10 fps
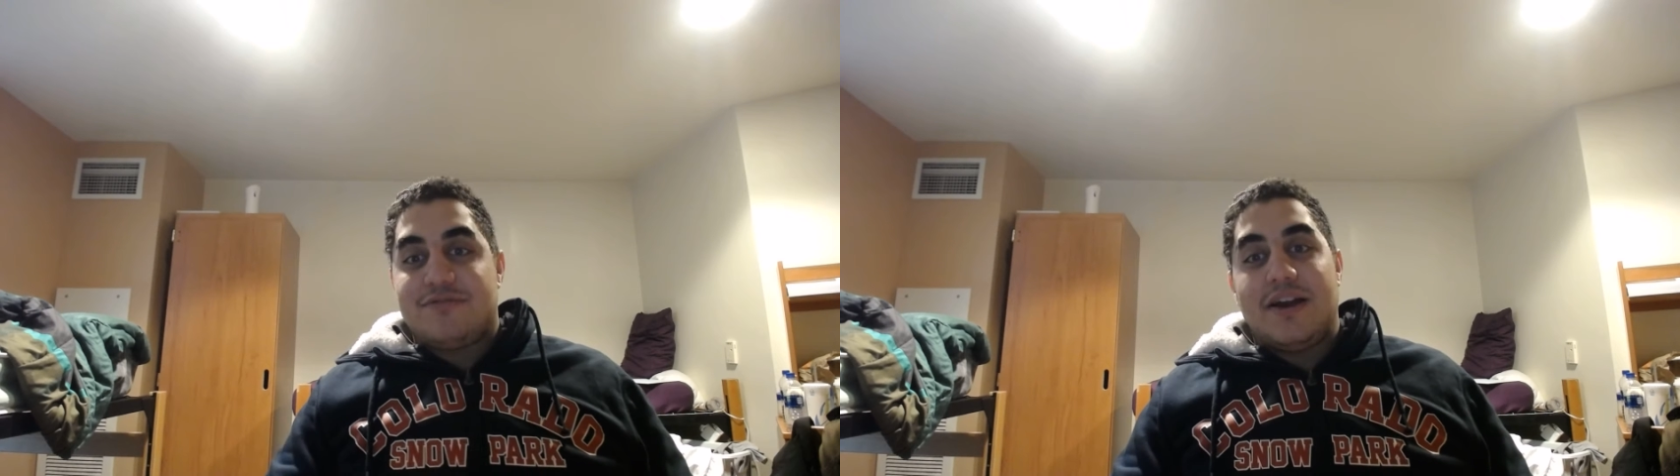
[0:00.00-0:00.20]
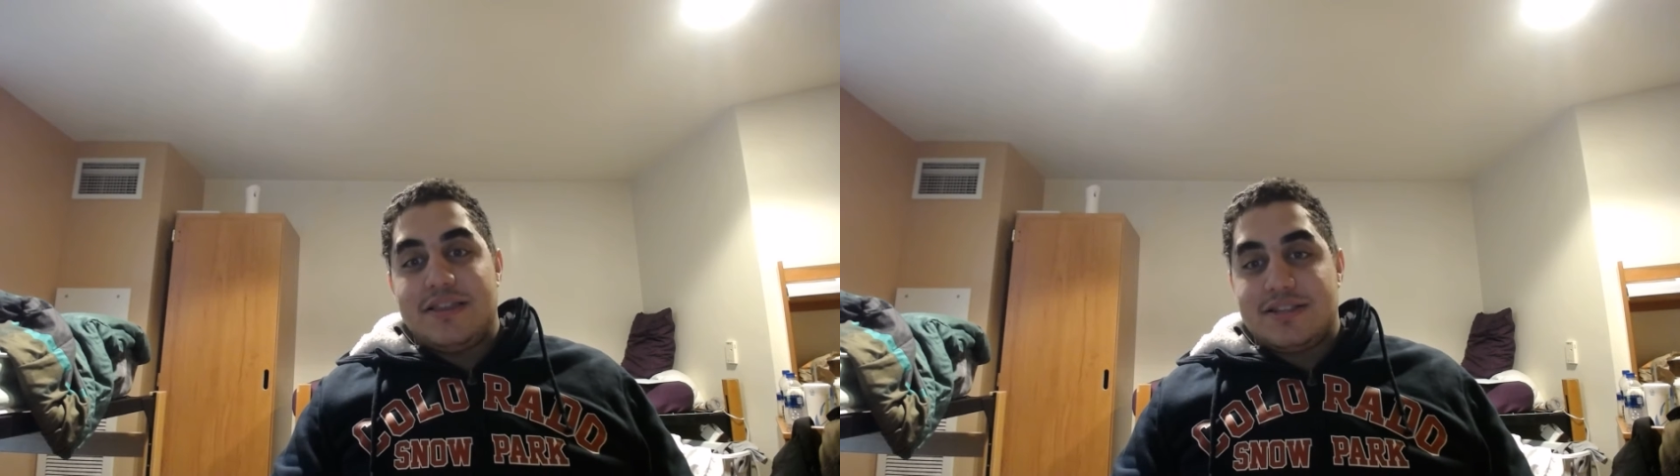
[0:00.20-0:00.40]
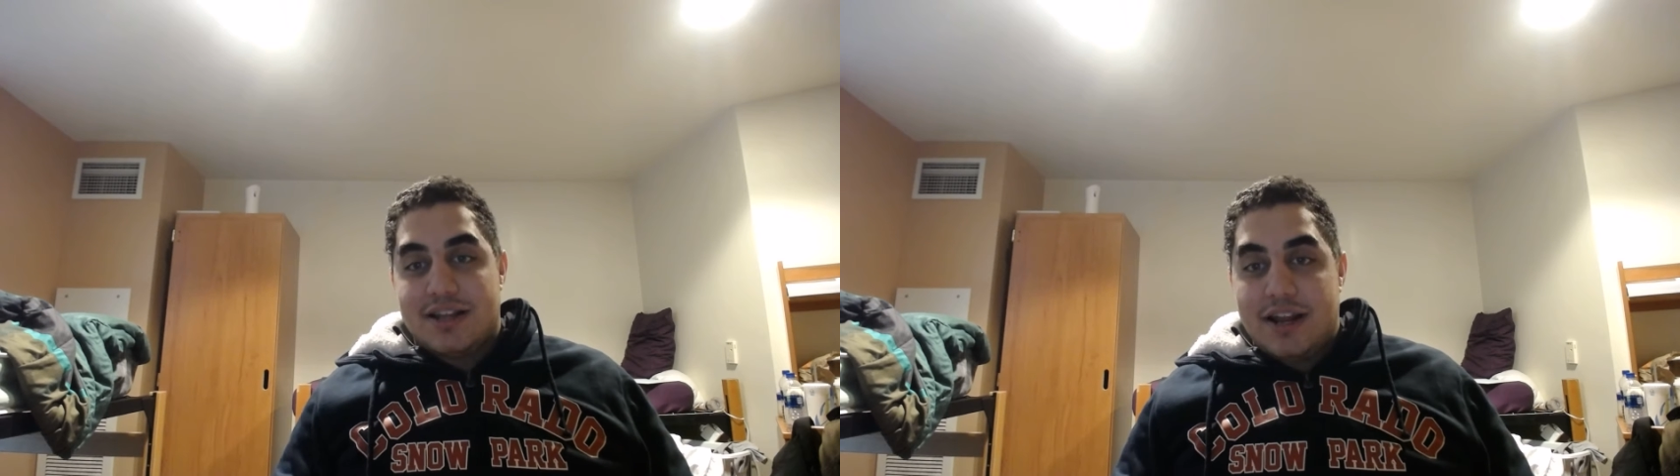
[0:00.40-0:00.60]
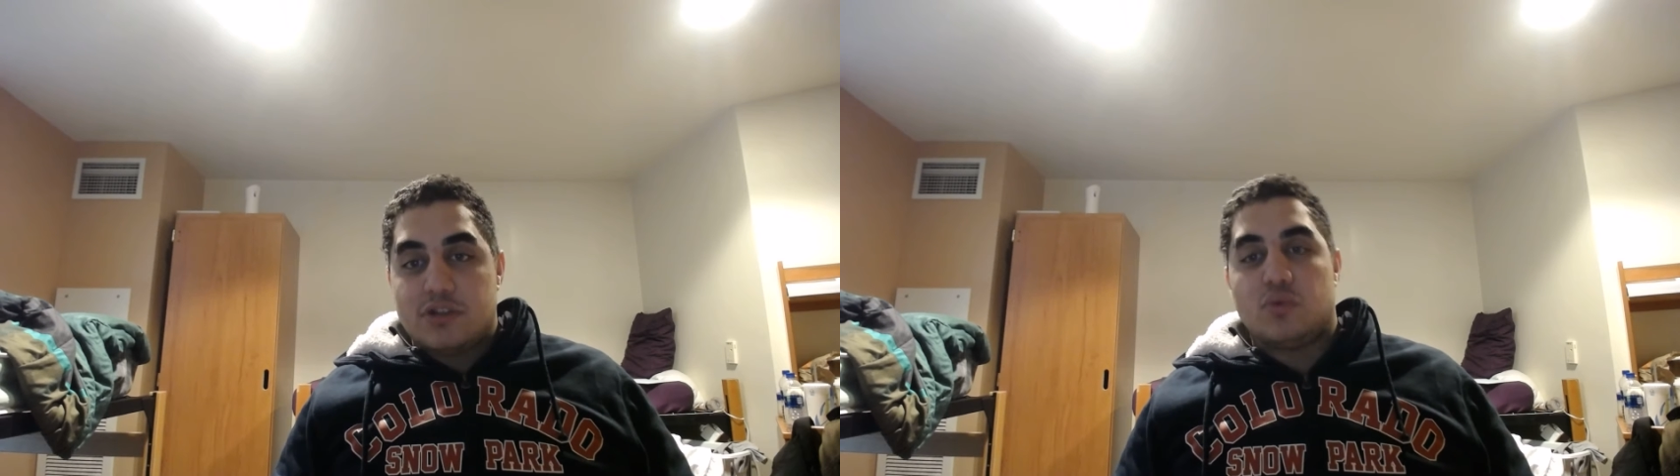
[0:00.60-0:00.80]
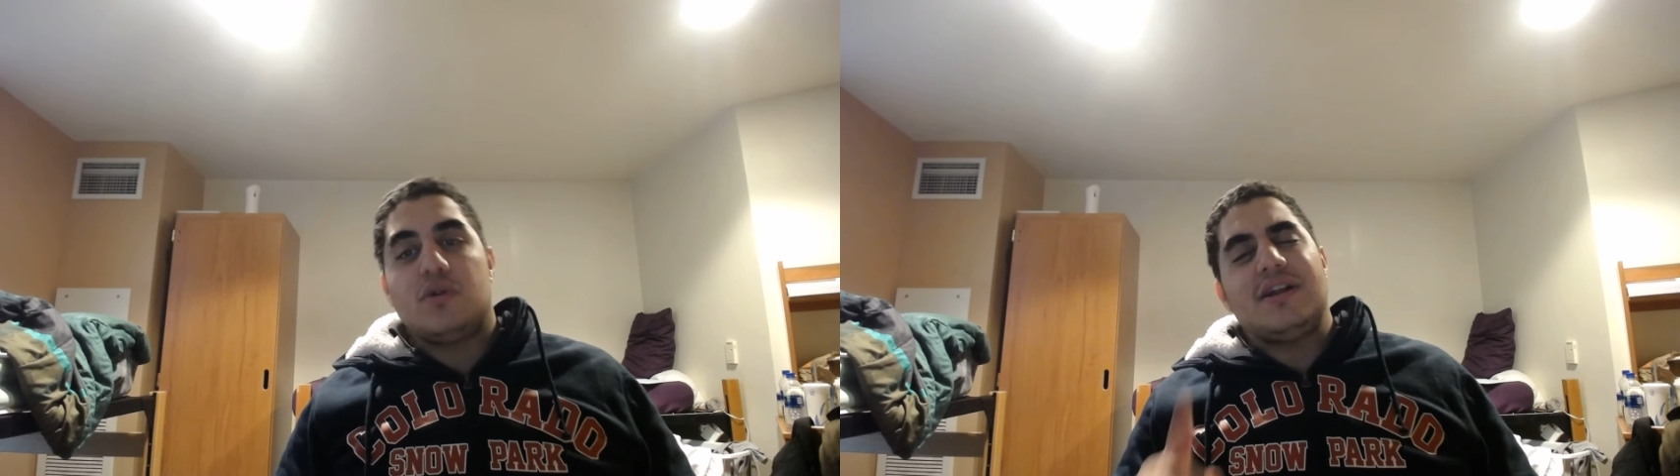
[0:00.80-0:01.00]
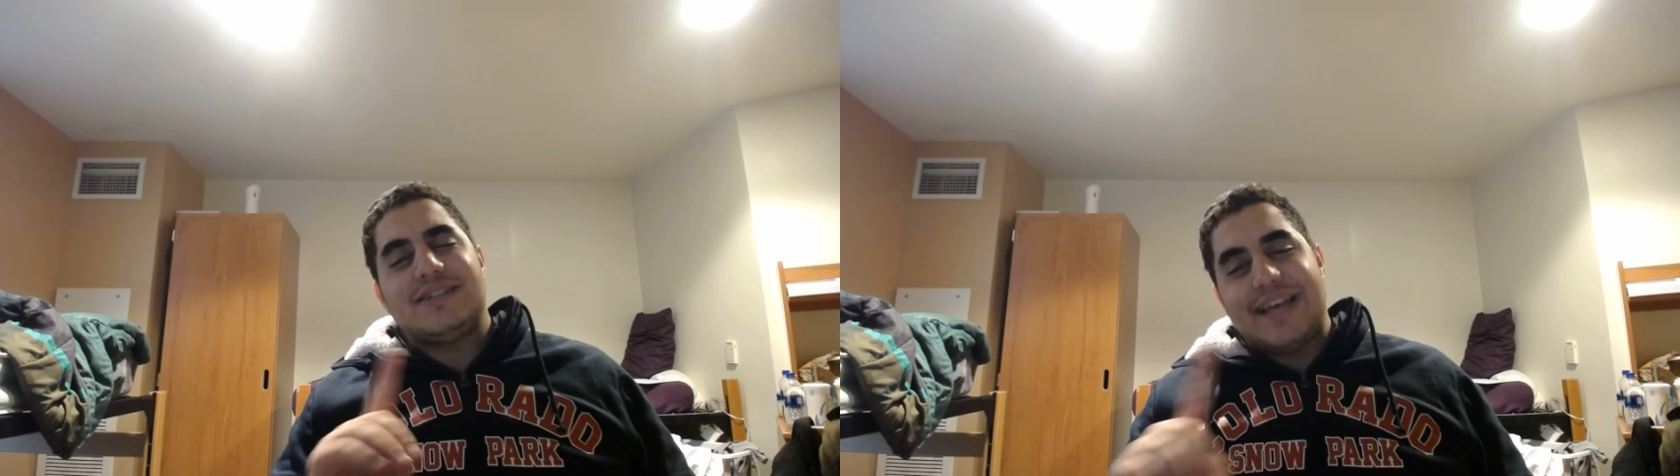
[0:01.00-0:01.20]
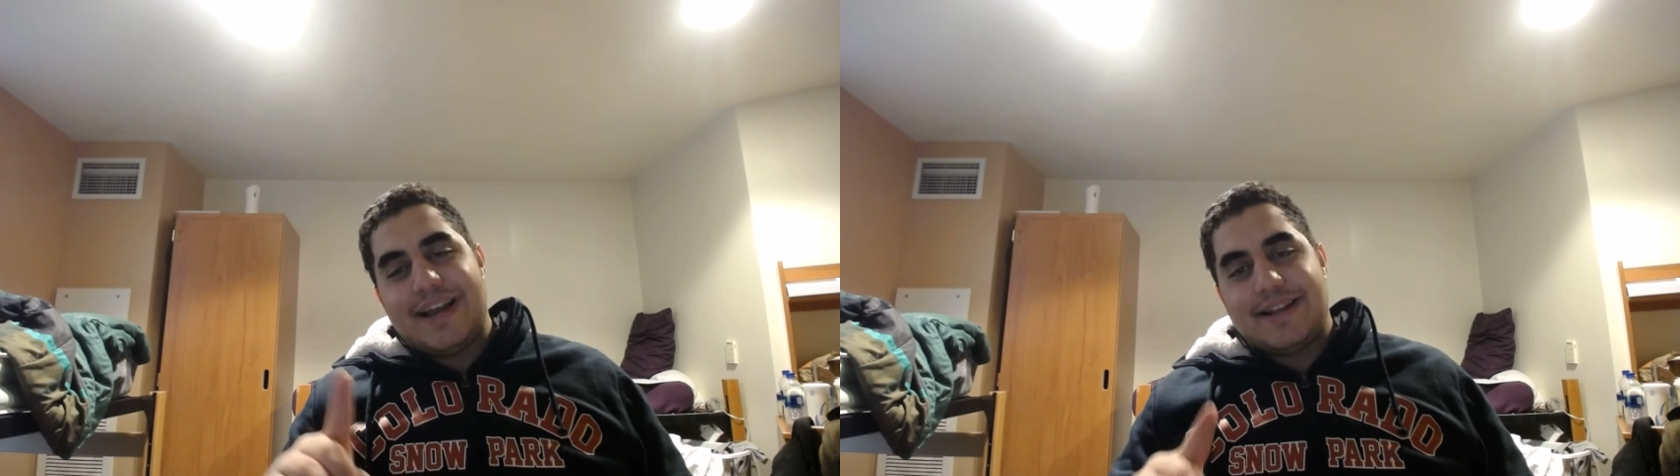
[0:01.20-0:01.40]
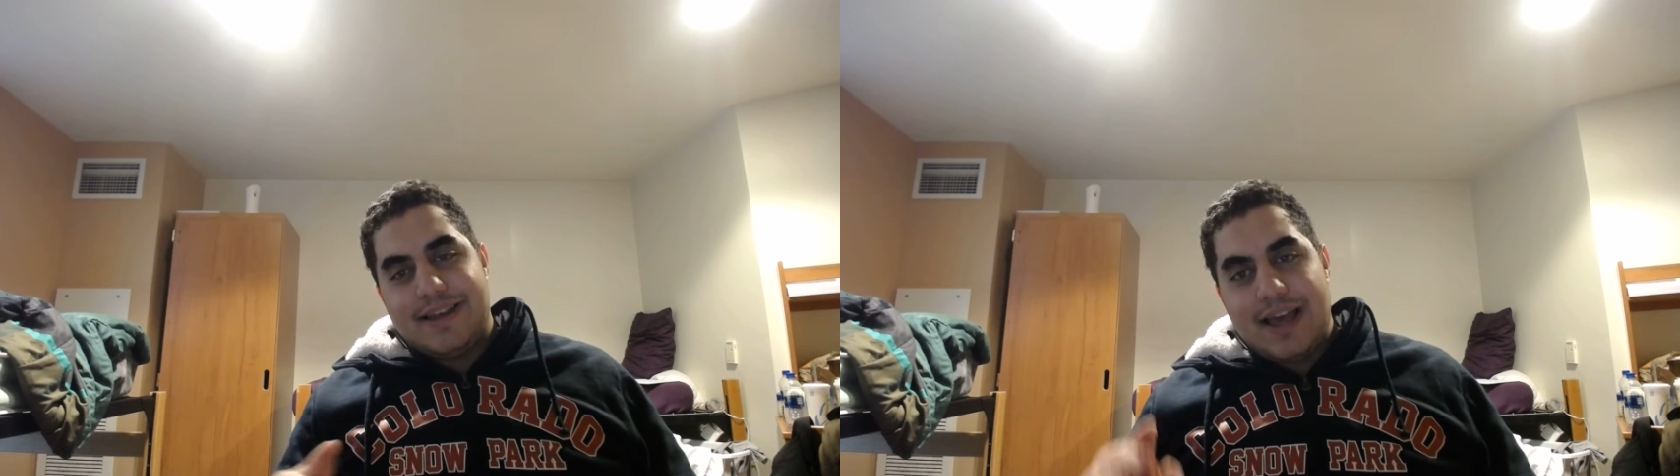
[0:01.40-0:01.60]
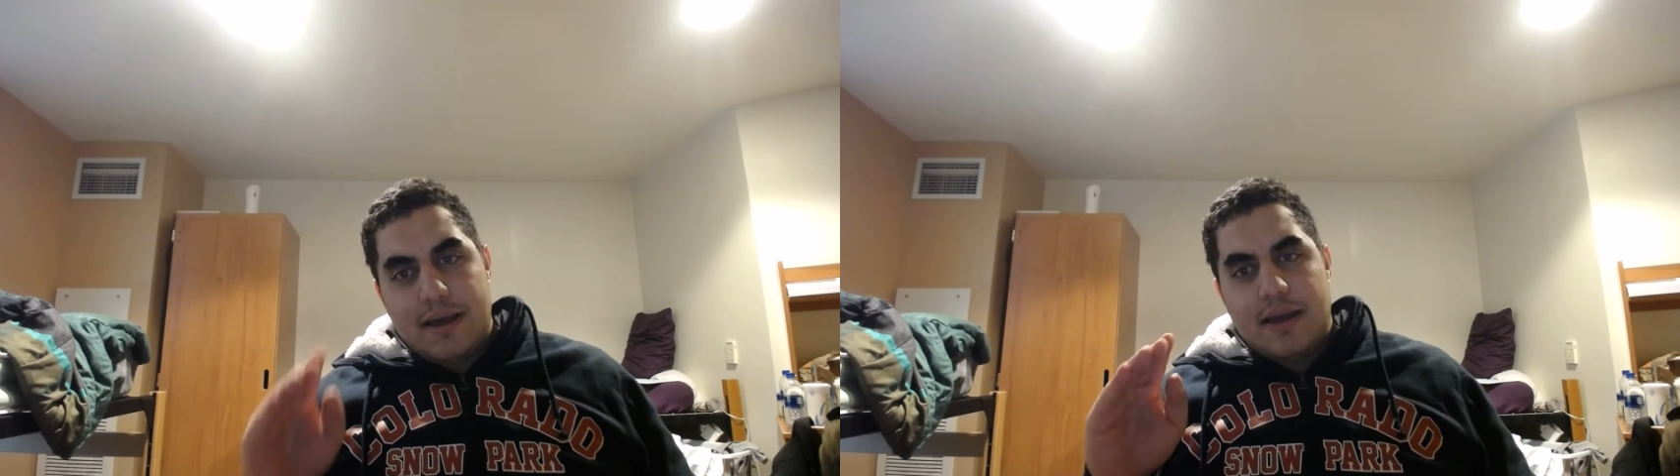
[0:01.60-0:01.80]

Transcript: find this hilarious. Well, not exactly.